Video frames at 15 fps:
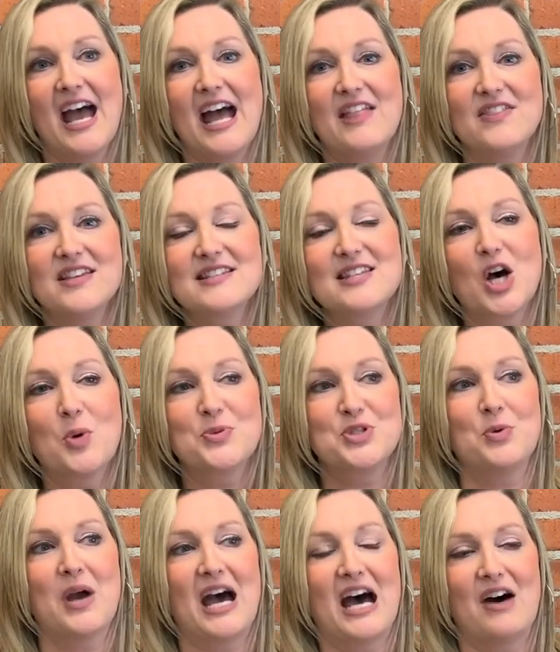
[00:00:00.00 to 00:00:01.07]
And this helps
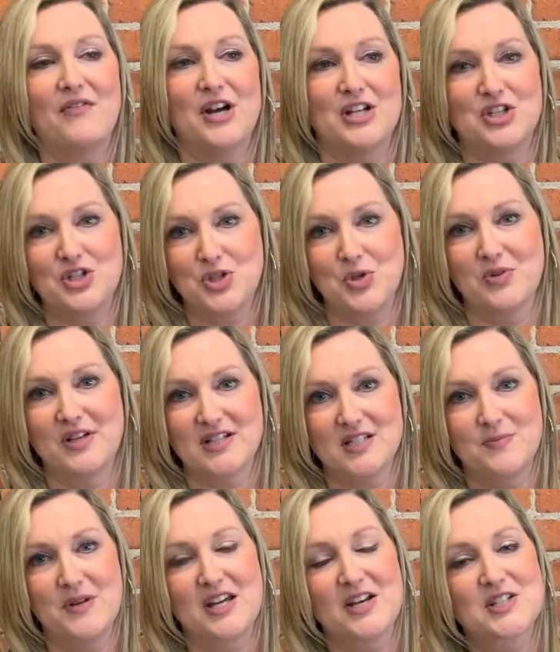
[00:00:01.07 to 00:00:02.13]
you have a to-do
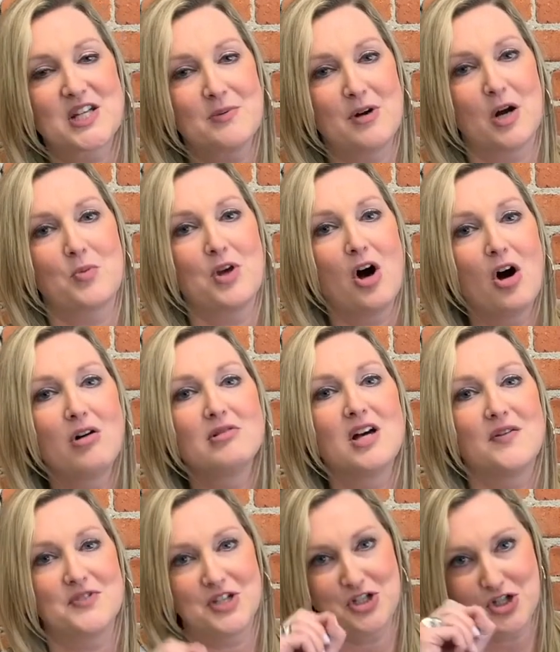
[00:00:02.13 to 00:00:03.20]
list because, come on, we all
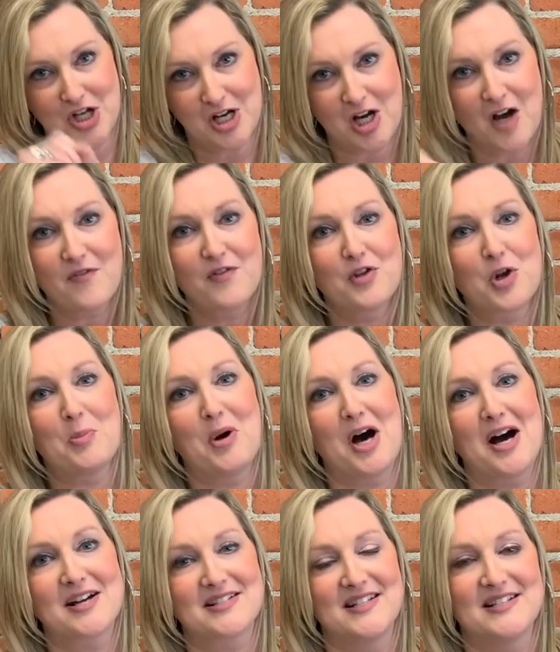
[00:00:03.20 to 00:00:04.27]
love to check off the little
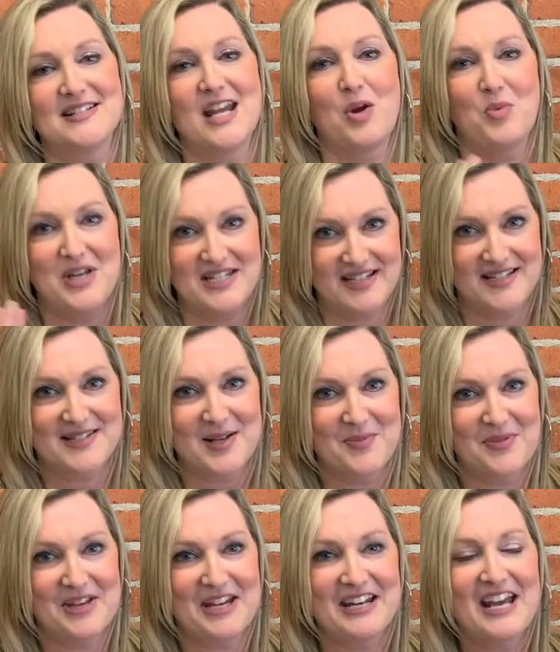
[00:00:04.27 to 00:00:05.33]
box and say we did
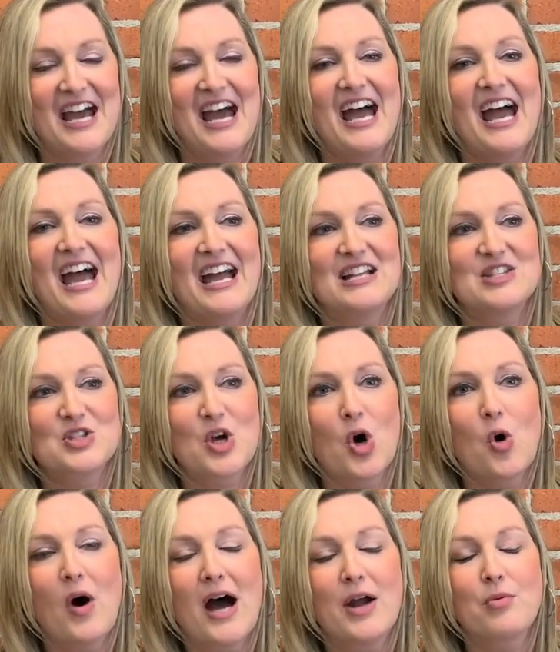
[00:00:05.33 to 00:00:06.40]
something. And
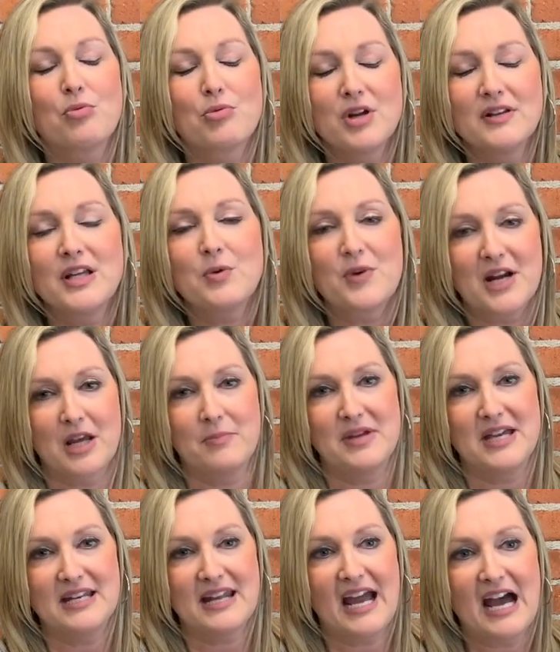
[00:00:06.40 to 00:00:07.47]
so I really
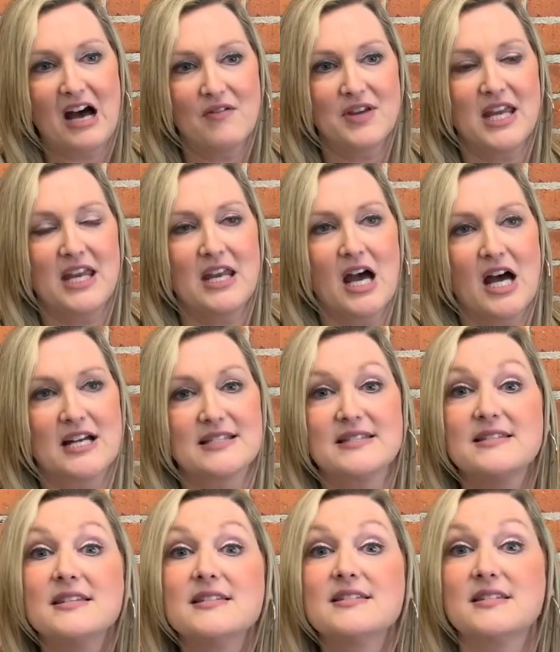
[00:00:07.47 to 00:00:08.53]
recommend having a
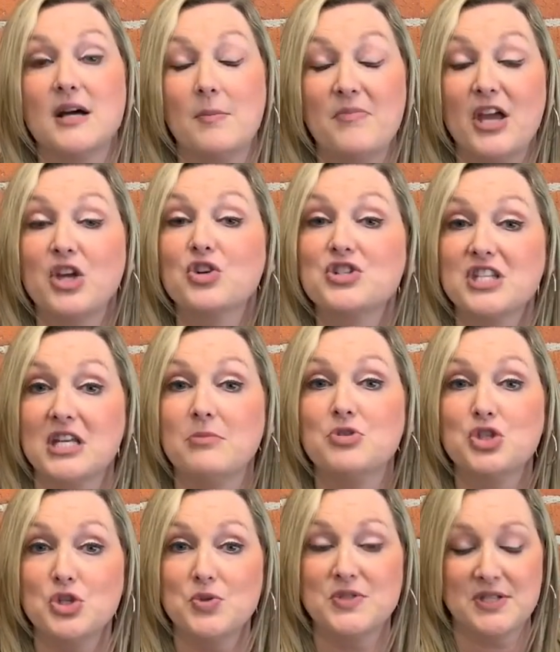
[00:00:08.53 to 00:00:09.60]
system that your team
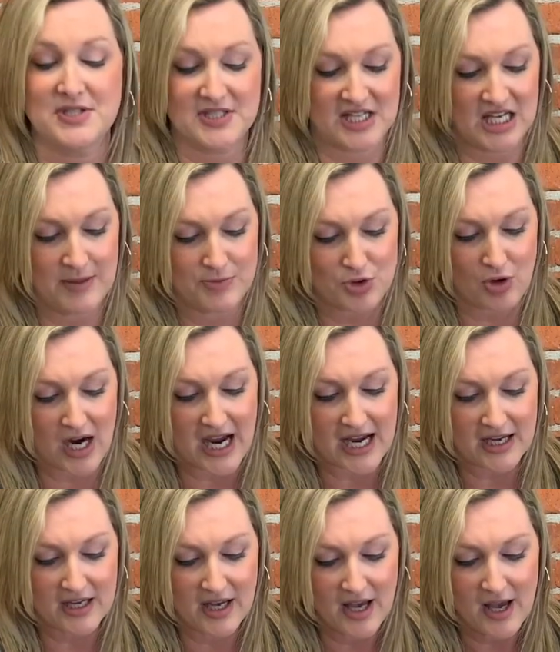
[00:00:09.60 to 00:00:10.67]
chooses to keep track.
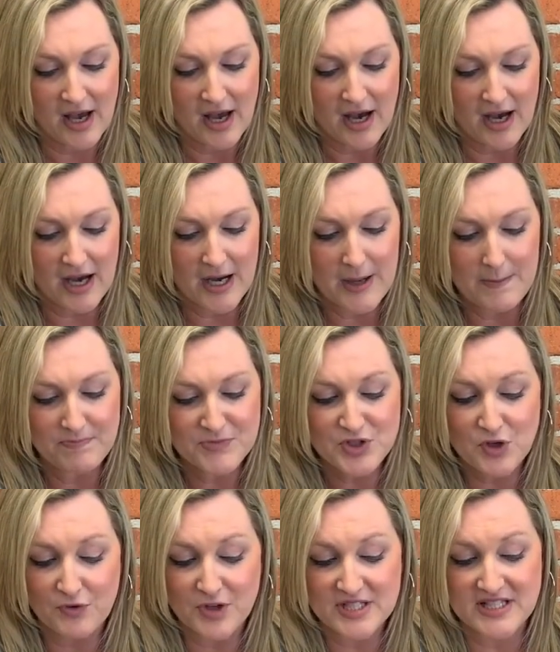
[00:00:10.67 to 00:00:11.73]

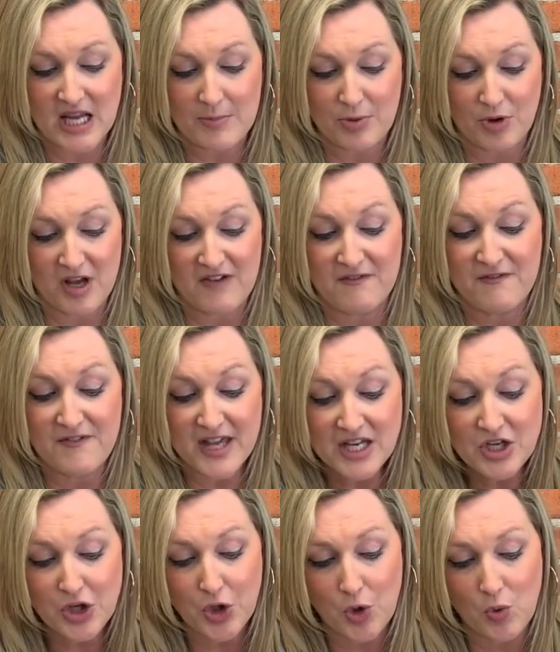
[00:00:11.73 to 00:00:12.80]
So for example, if
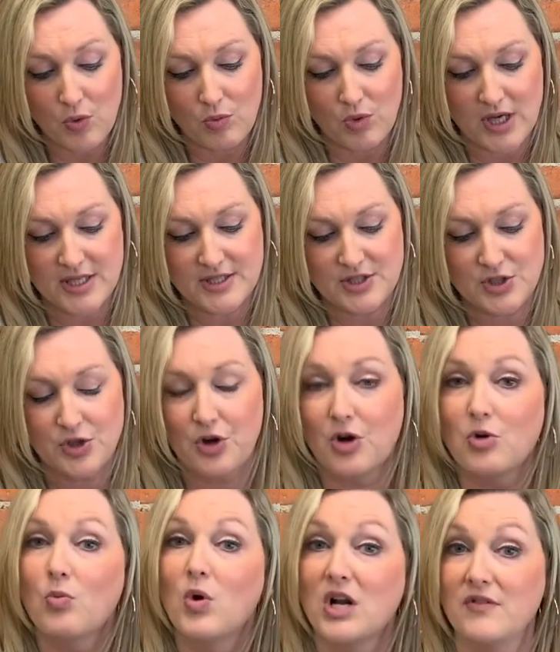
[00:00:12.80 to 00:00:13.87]
venue was
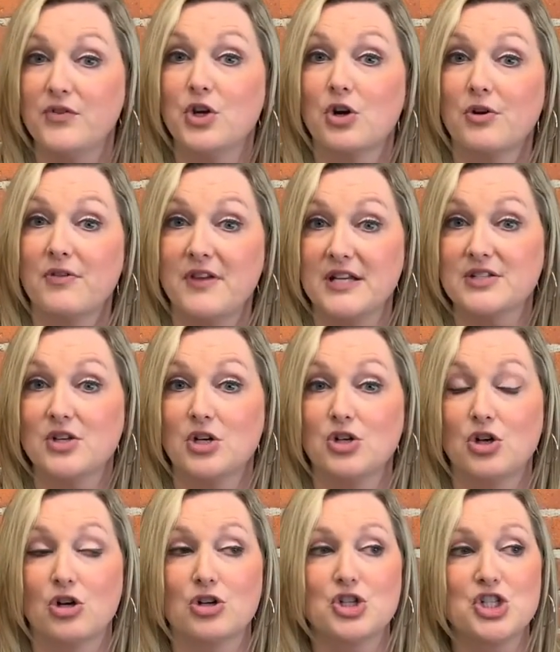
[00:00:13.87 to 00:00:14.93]
one of your things on
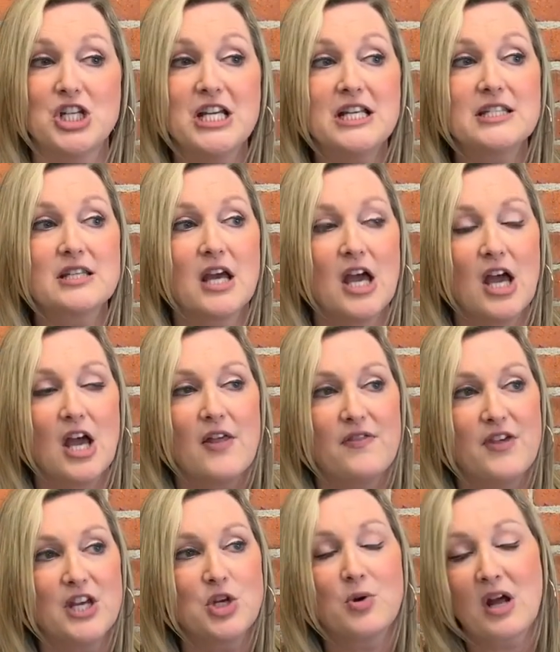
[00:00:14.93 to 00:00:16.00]
your sheet,
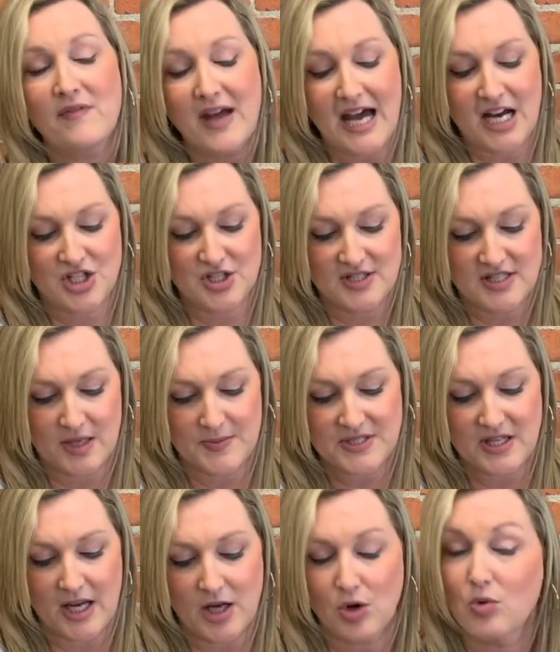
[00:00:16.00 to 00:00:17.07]
then you'd have action steps
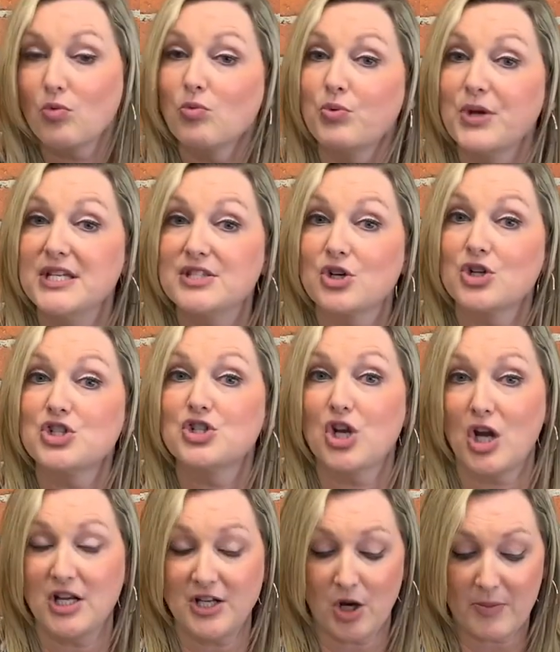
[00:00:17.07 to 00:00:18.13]
like research
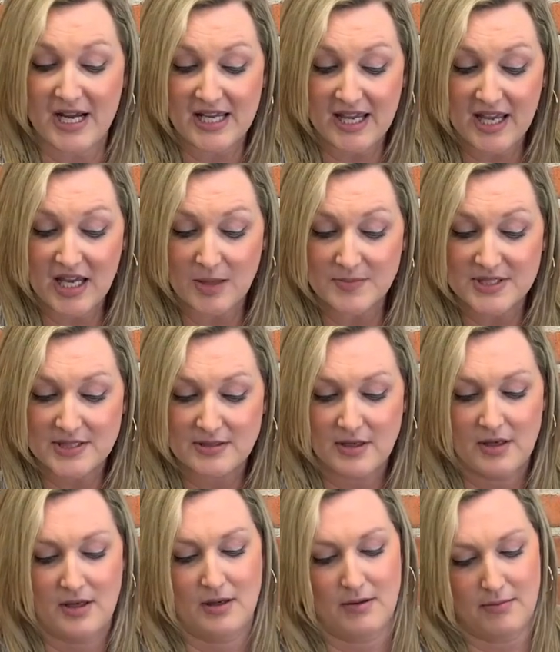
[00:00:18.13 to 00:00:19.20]
nearby camps,
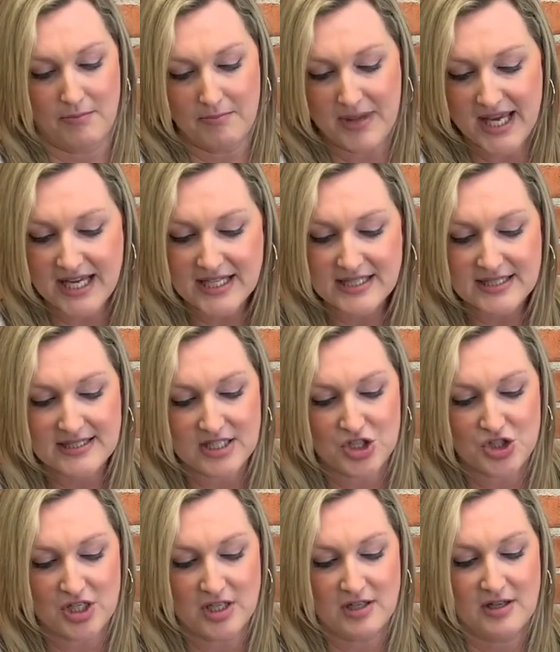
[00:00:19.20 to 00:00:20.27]
make a
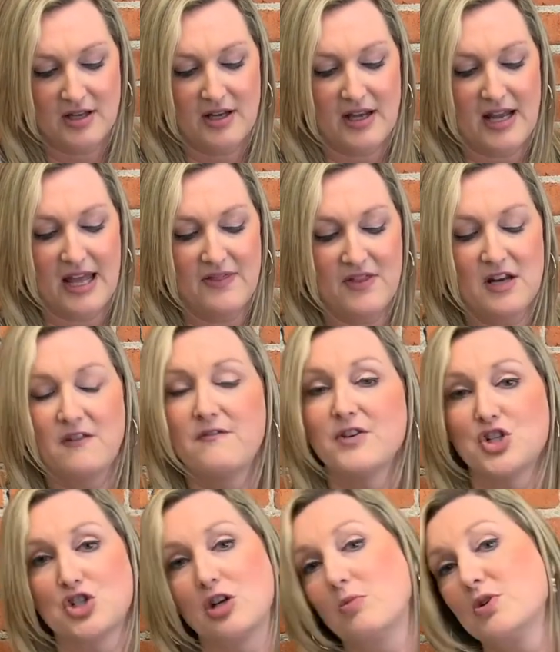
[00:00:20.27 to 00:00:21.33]
decision, and then
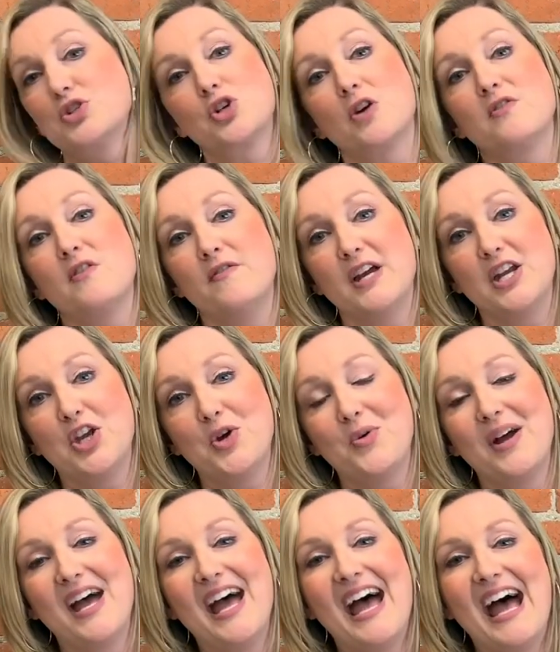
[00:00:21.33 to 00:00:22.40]
officially reserve the venue.
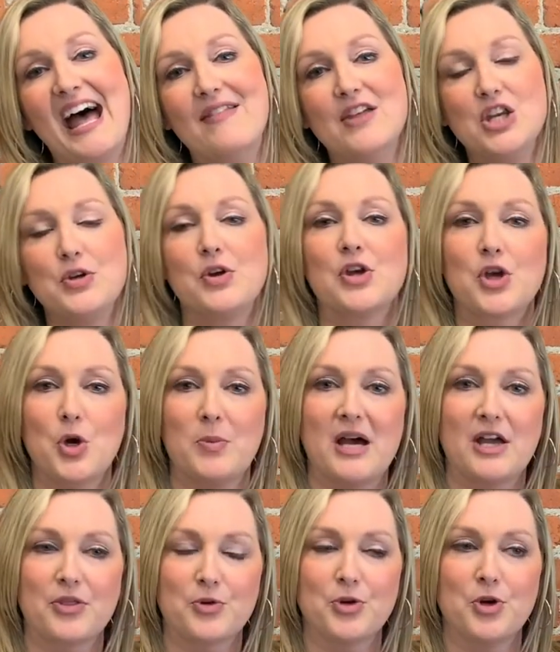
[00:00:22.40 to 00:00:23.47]
And then you can go
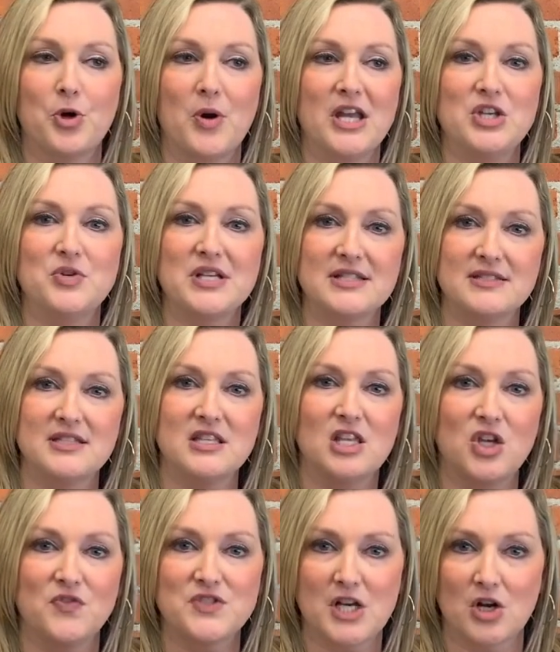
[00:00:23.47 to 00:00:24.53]
back through and you can see
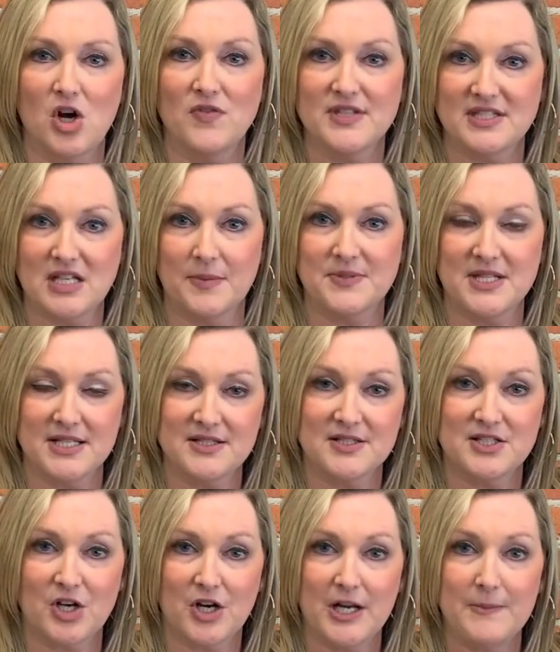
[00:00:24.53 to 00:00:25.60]
that you've done all the steps
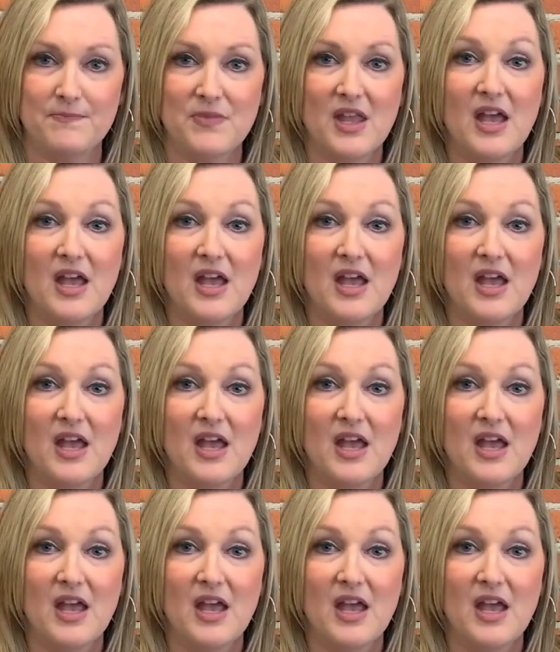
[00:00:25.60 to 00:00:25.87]
necessary.